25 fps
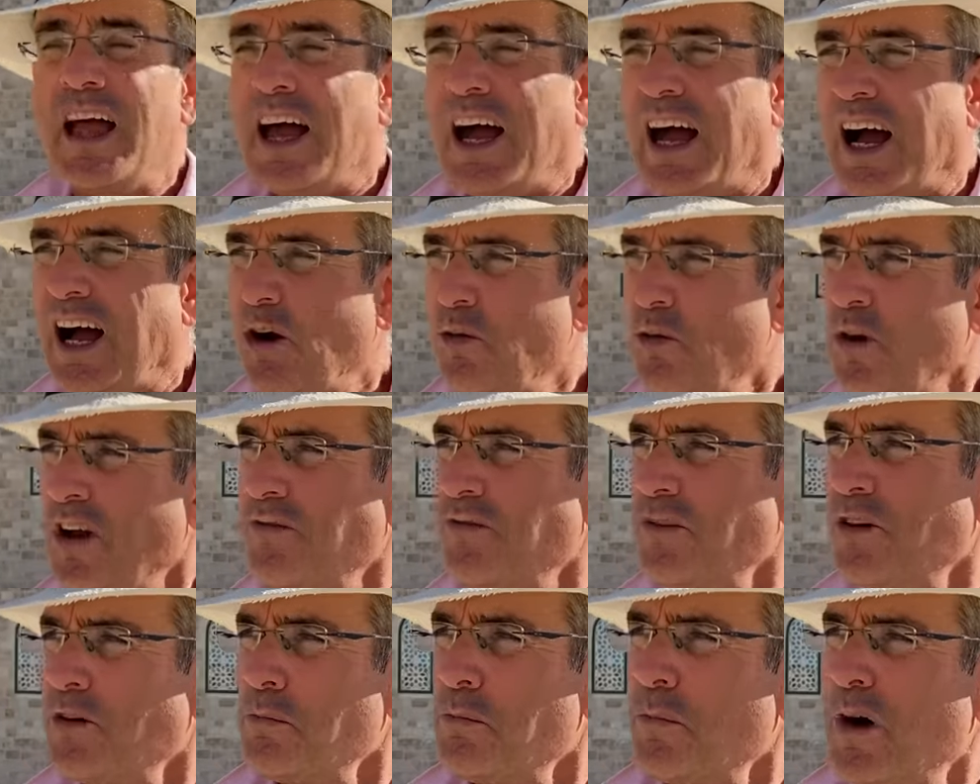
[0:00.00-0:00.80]

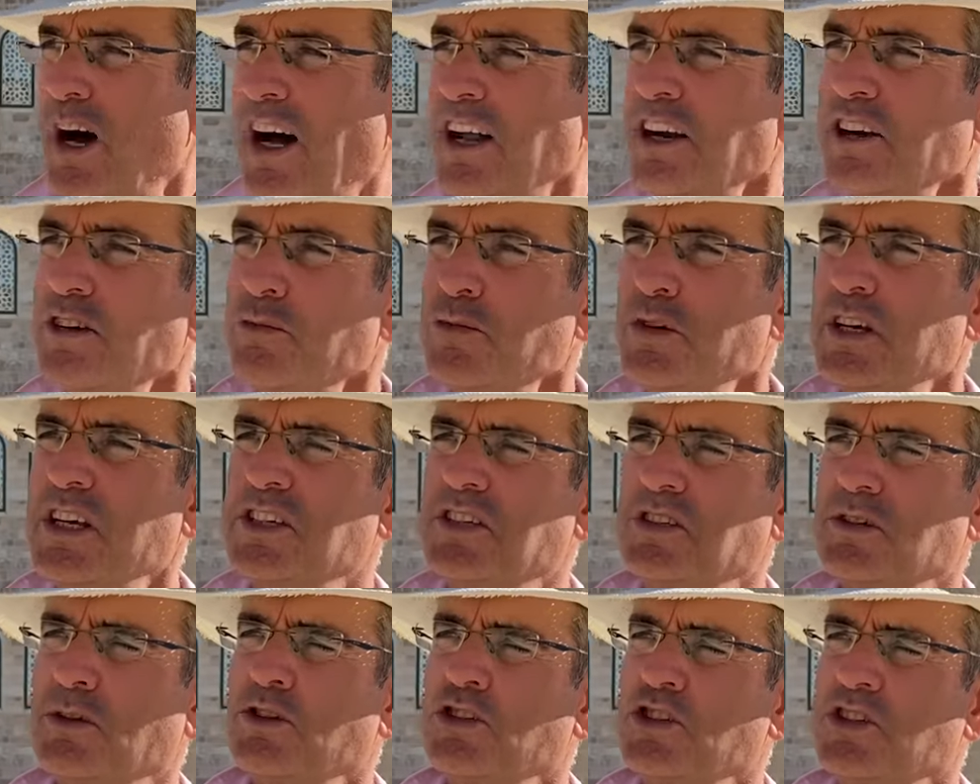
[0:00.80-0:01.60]
However, modern
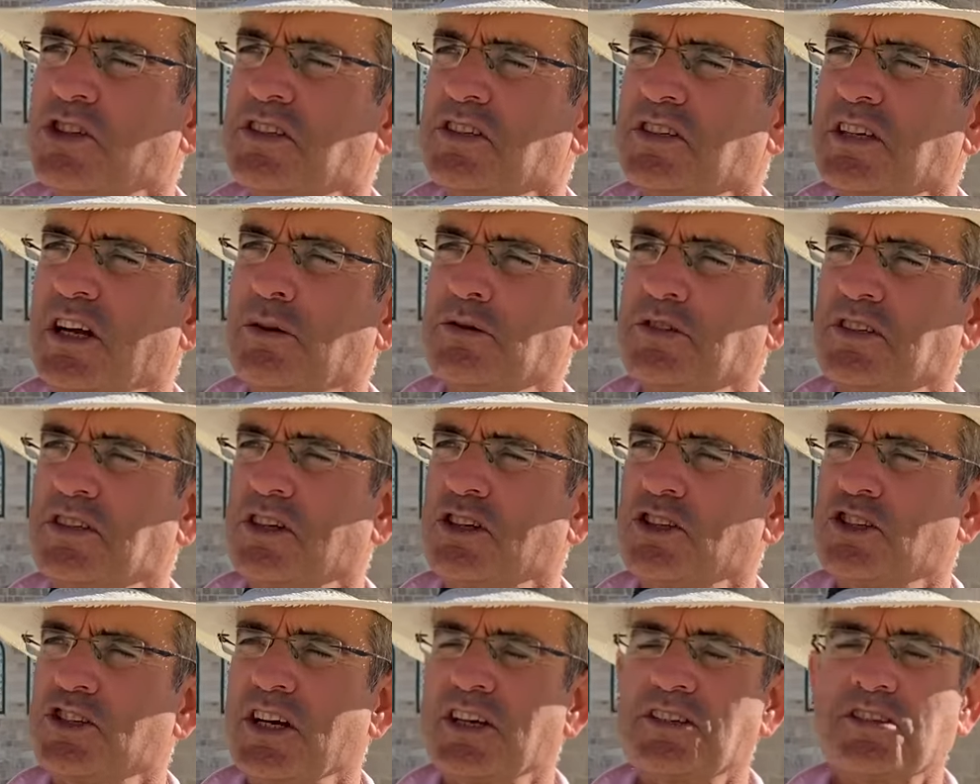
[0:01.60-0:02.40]
research is now
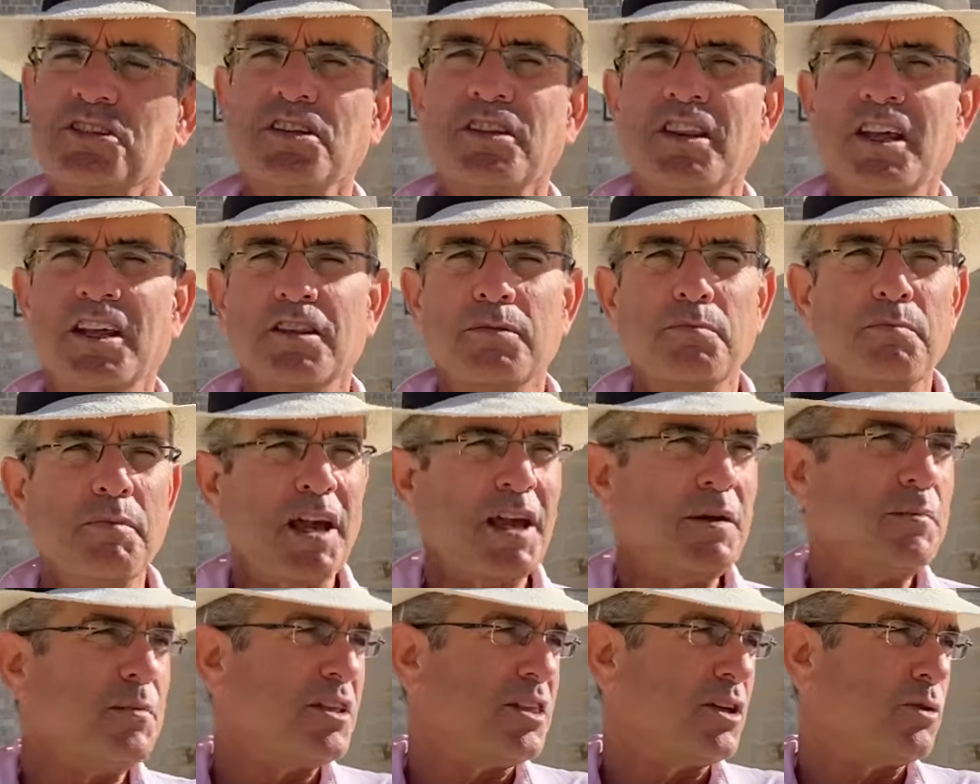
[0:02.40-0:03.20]
suggesting that
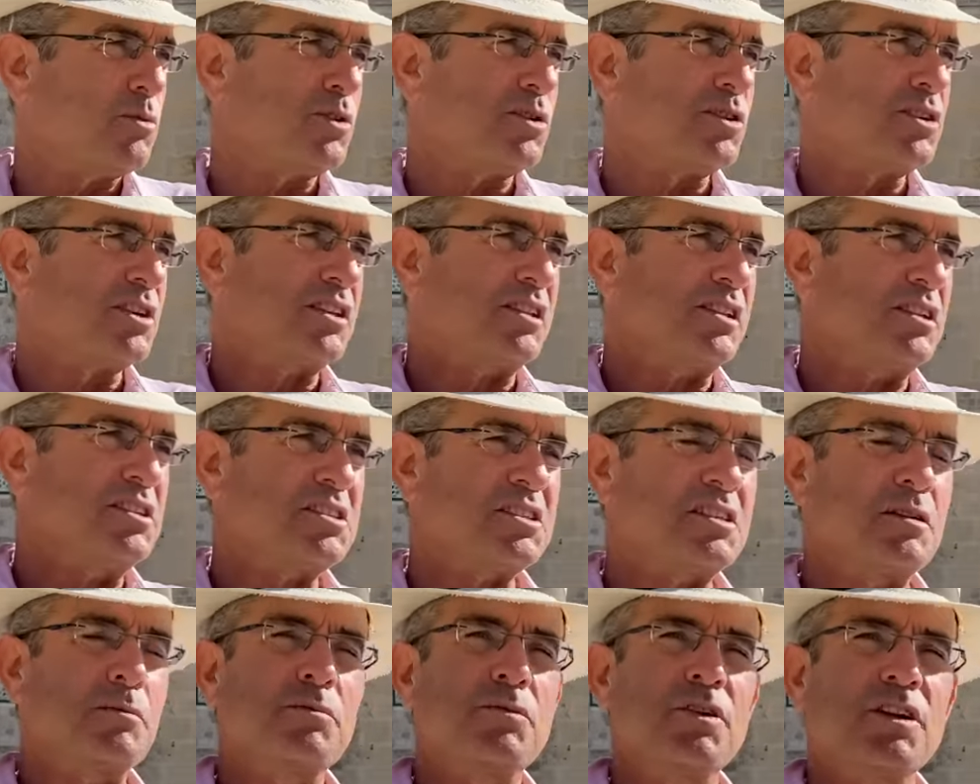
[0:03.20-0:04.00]
maybe there were at
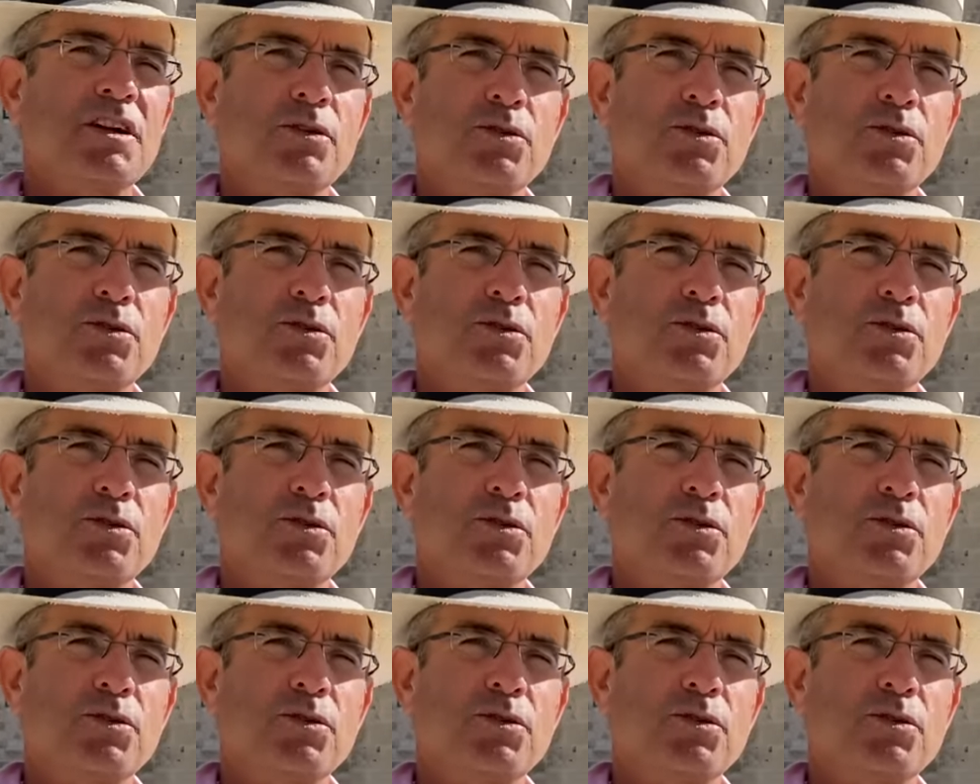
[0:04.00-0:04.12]
least some